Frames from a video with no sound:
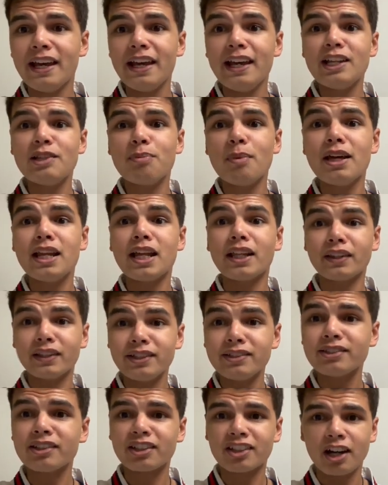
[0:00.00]
It's been at
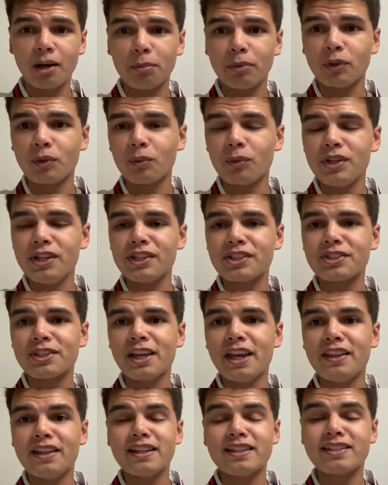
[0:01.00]
least a couple of weeks.
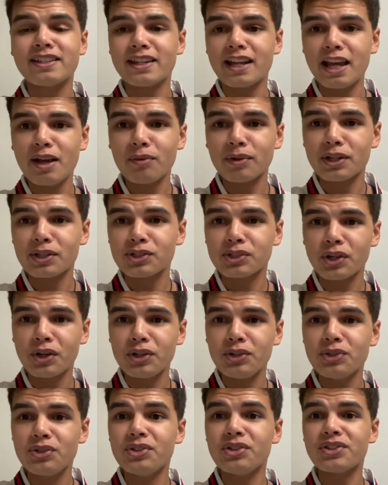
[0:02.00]
And then today, when I saw
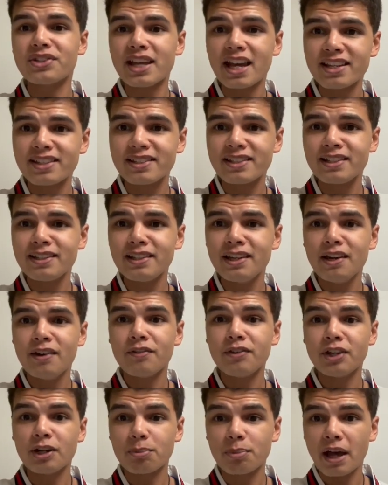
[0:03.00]
you do your testing
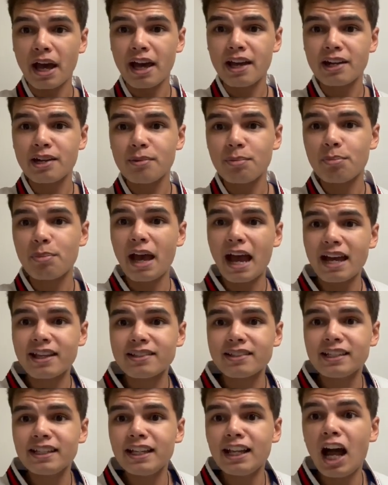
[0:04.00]
for your pattern,
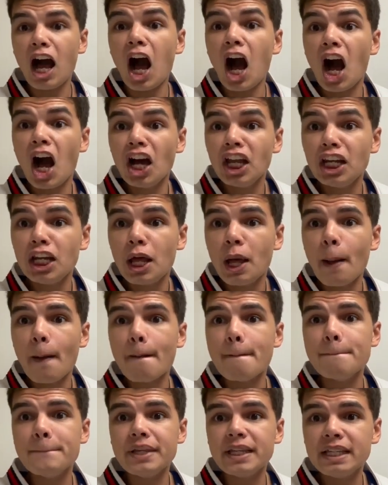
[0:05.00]
passing it,
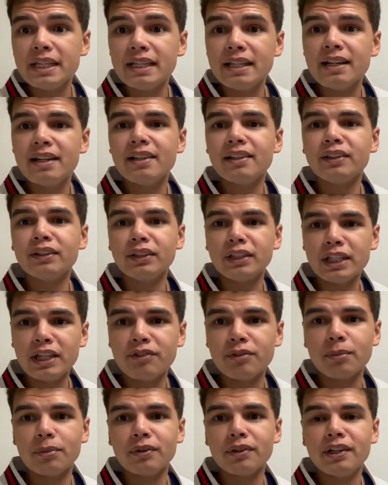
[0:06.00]

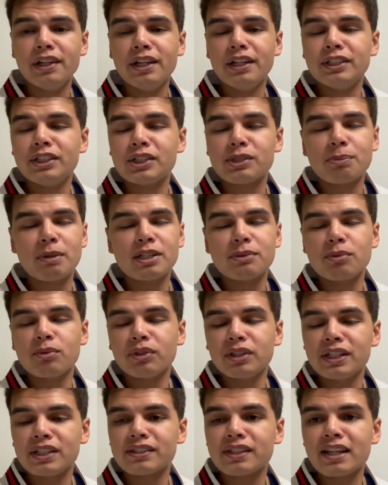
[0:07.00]
unbelievable. Just makes me
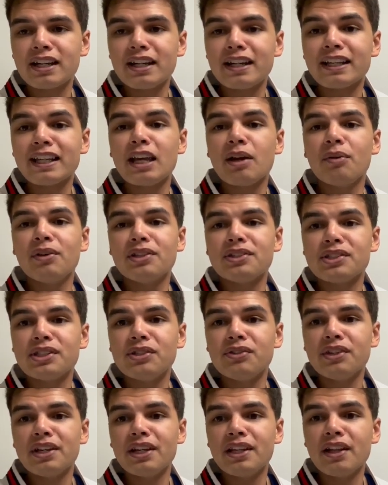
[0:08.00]
really excited. I can't wait to see
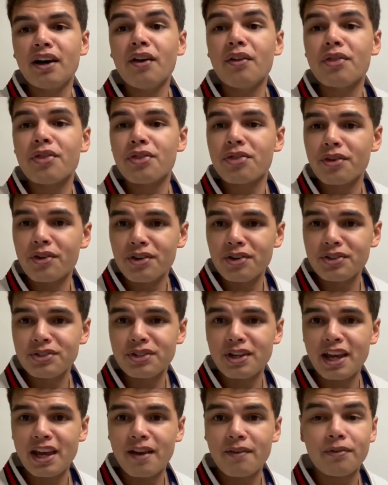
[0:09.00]
you again on
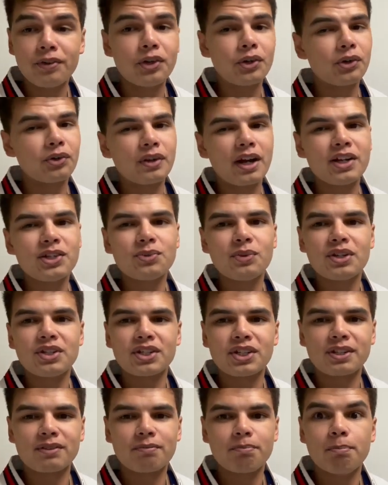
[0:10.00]
Thursday for your
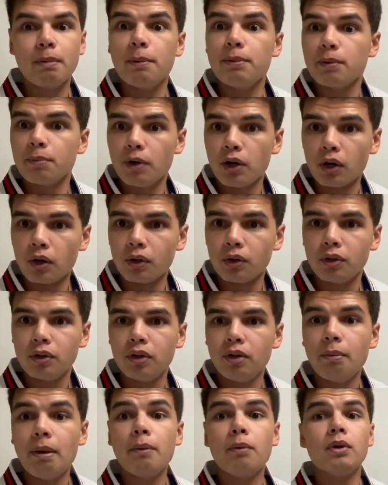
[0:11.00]
graduation. Maybe tomorrow.
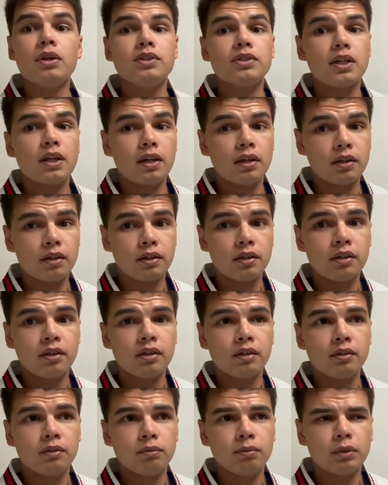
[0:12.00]
Maybe Wednesday.
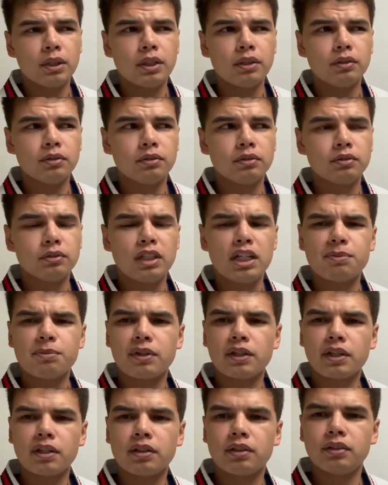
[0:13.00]
Wait, today's
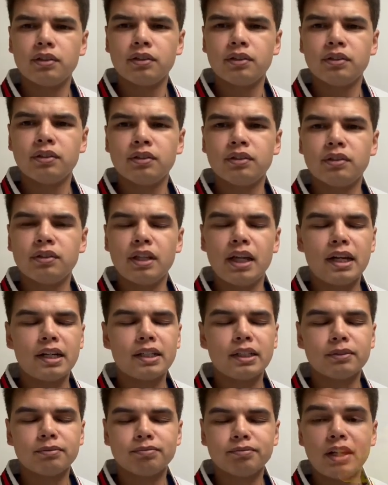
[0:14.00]
Monday. I don't
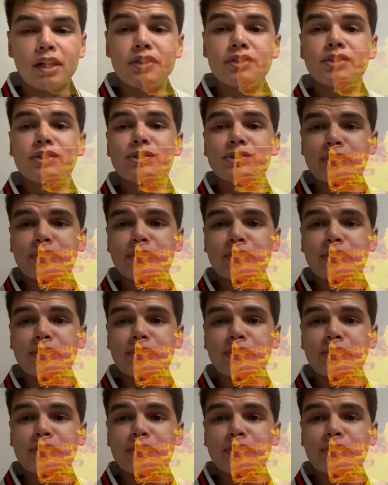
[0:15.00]
know. I'll see you